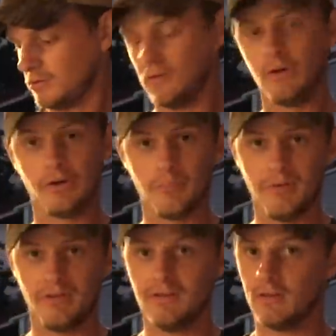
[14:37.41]
good on a
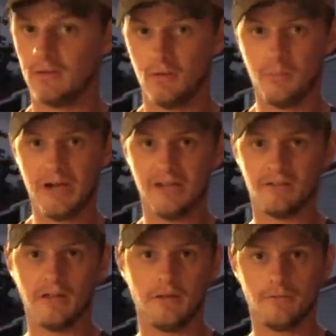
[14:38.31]
biscuit, good by
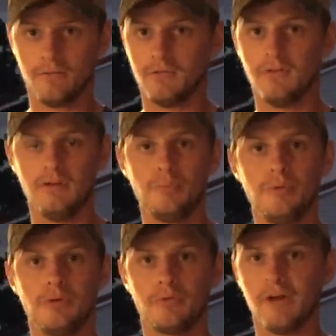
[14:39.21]
itself, dip
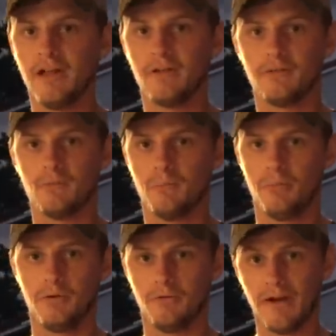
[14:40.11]
it in ranch,
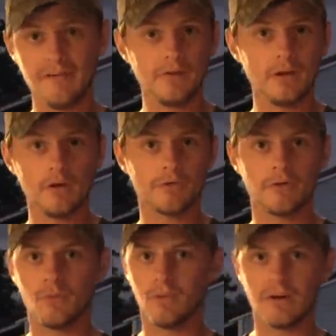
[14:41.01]
put gravy
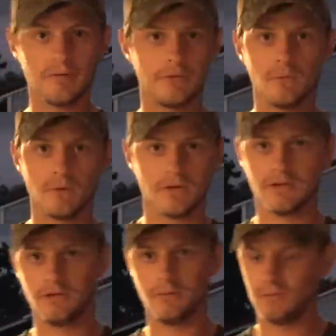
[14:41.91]
over it, whatever you wanna
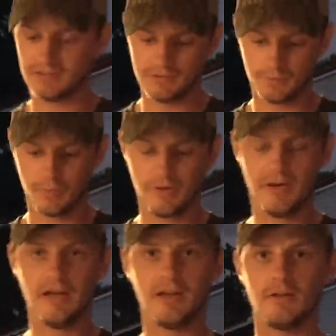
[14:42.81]
do. This is
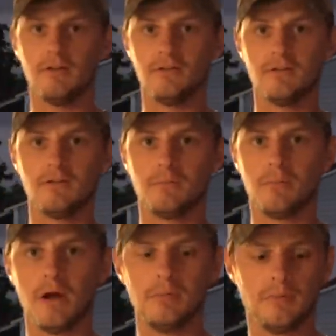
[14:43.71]
pretty dang good. This is
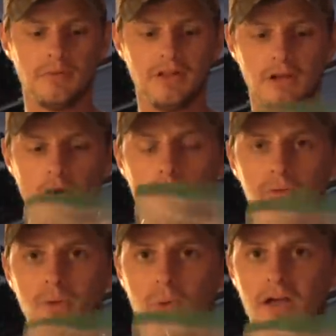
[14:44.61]
probably the
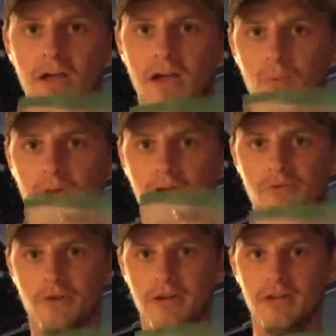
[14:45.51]
only way I will
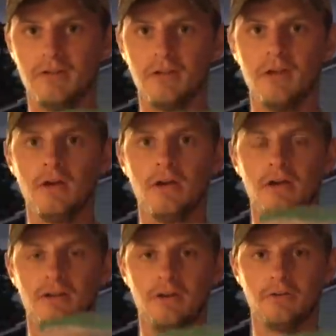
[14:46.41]
ever eat
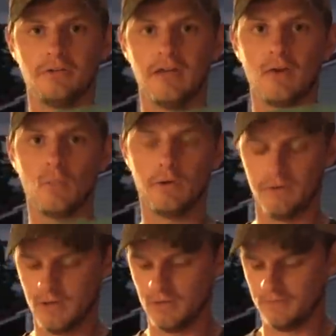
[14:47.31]
a deer steak well
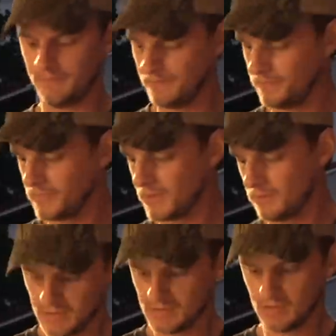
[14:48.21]
done.
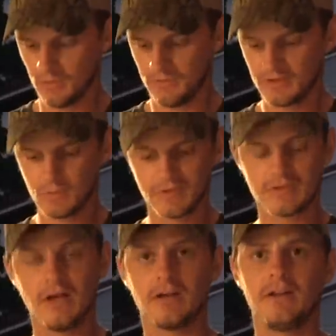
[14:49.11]
So this one's
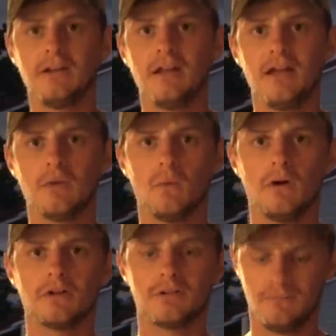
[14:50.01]
not gonna get egg
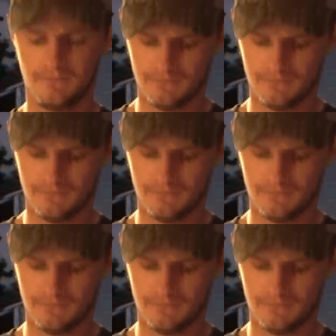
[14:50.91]
wash.